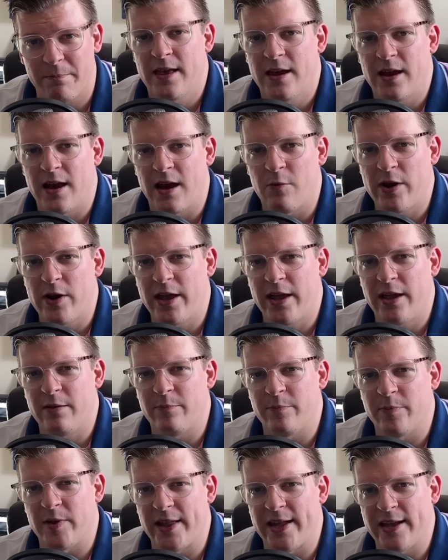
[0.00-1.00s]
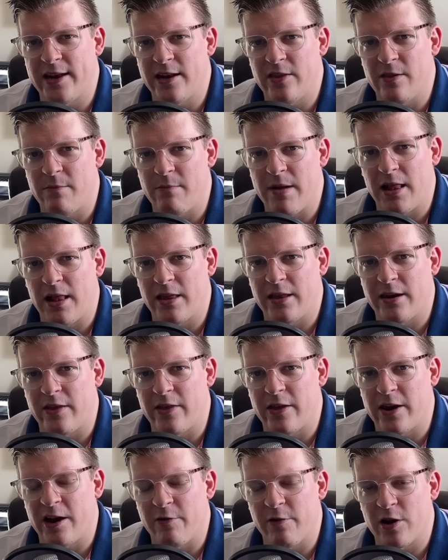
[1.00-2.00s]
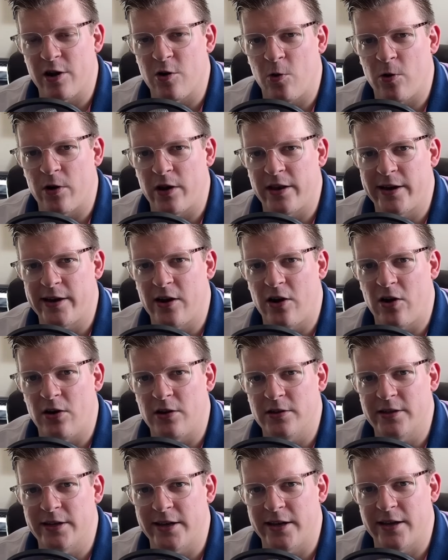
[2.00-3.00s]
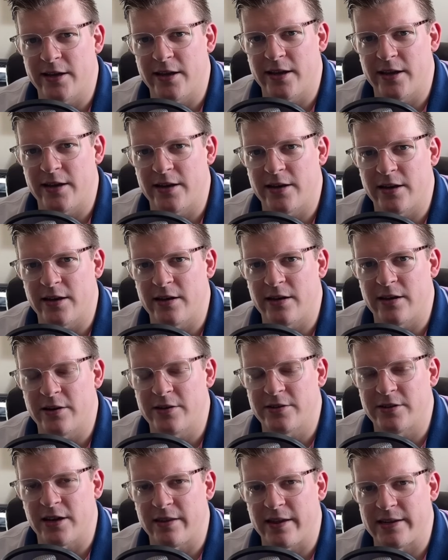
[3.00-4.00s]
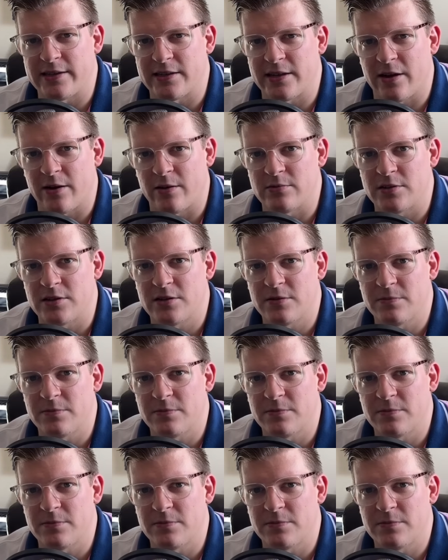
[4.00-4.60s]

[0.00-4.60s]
I went ahead and played in the melody that I recorded in Aldi, and here's how that sounds.